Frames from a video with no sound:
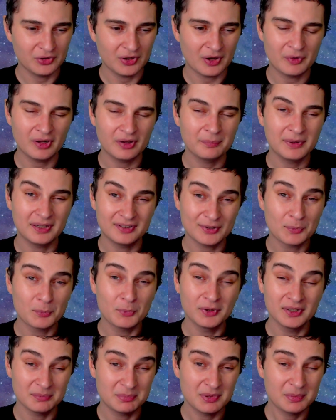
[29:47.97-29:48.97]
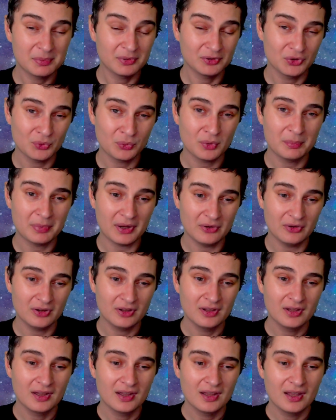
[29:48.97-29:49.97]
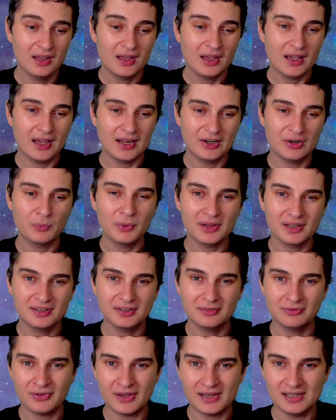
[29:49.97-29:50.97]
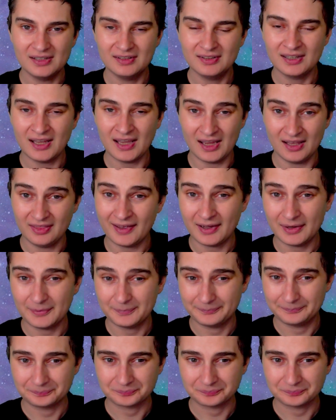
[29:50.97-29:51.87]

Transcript: I want to be someone that people know about, and I'm willing to fight to get that.